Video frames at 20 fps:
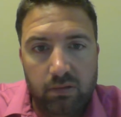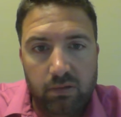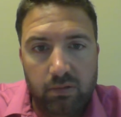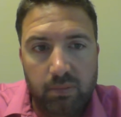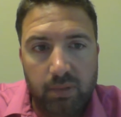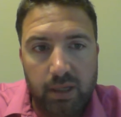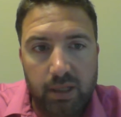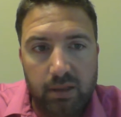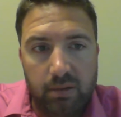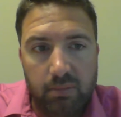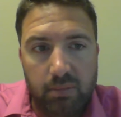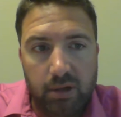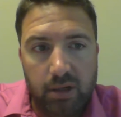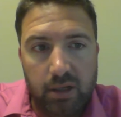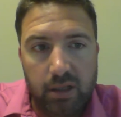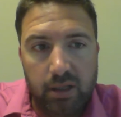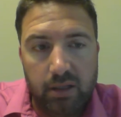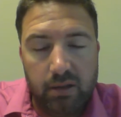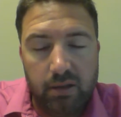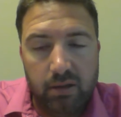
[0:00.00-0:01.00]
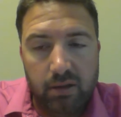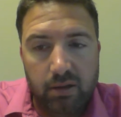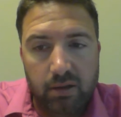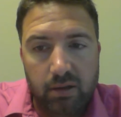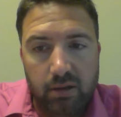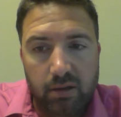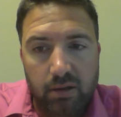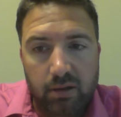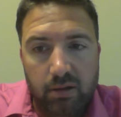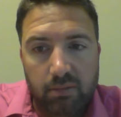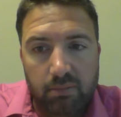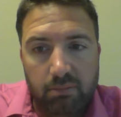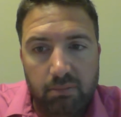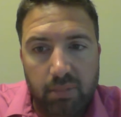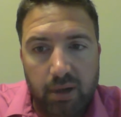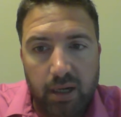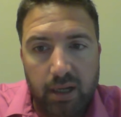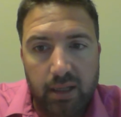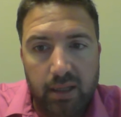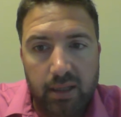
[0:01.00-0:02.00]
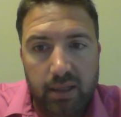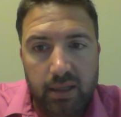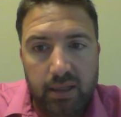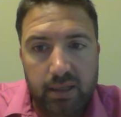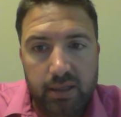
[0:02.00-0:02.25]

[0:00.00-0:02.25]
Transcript: You make the money by